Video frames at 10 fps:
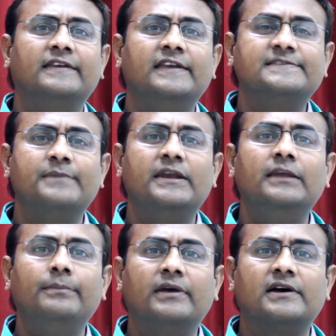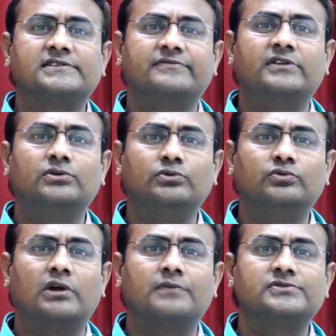is mainly because of the tooth
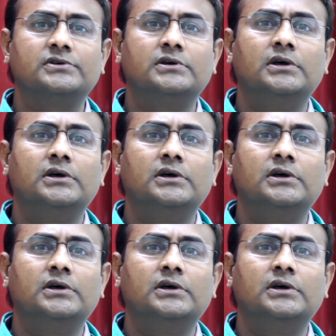worms.